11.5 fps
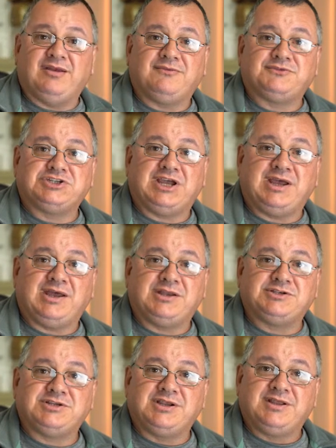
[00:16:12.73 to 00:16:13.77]
of
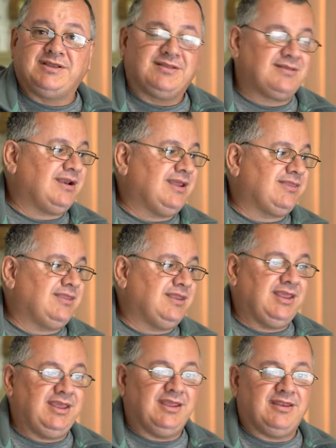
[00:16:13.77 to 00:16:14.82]
charge selected
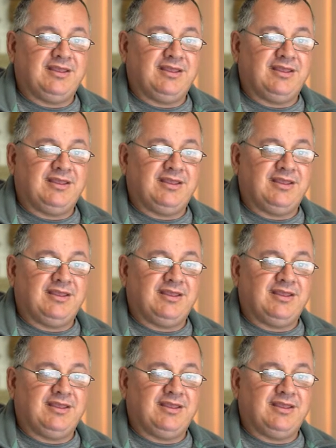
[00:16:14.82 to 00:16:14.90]
here.